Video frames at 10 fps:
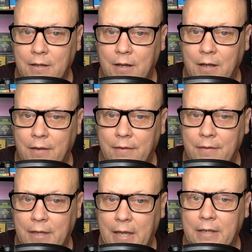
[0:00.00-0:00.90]
on
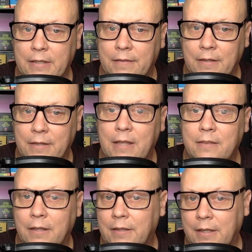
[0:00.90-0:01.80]
the candidate that they
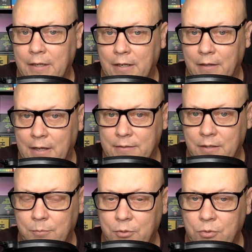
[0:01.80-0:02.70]
think they can get
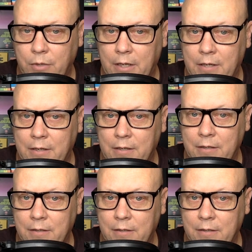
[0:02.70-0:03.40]
elected between